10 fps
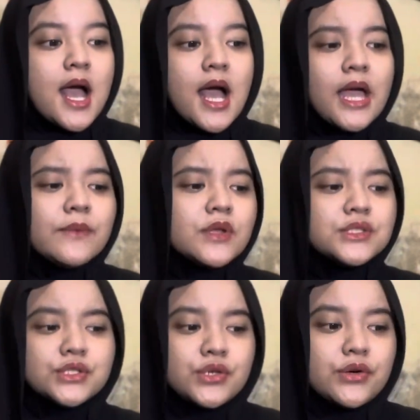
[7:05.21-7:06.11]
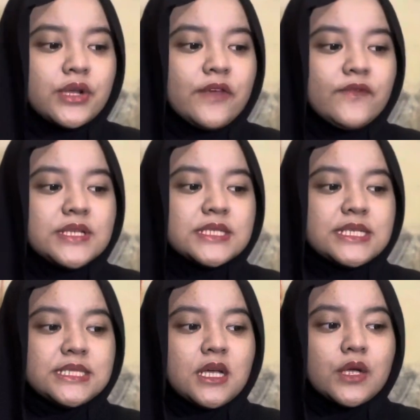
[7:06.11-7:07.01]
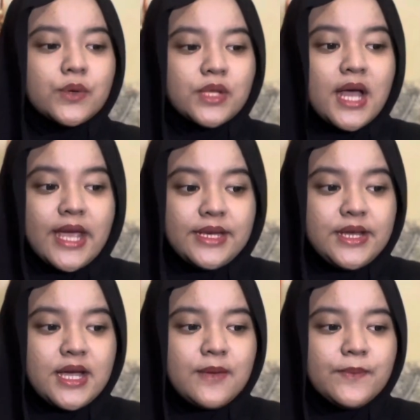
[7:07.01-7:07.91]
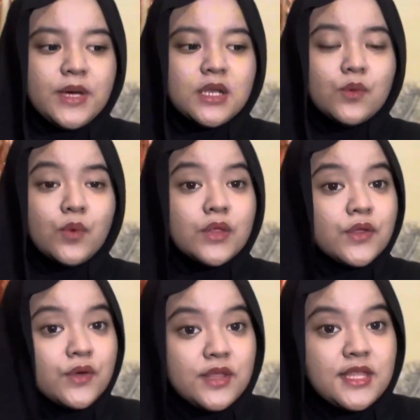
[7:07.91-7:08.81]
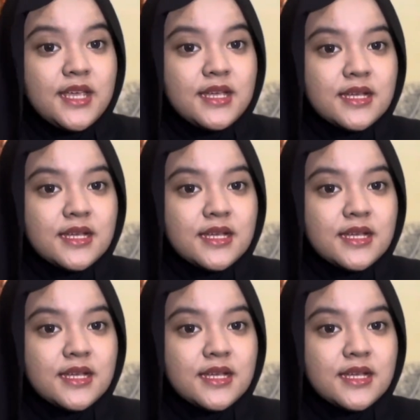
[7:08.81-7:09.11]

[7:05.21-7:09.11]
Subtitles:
I'm not sure if this is a good idea, but what do you think?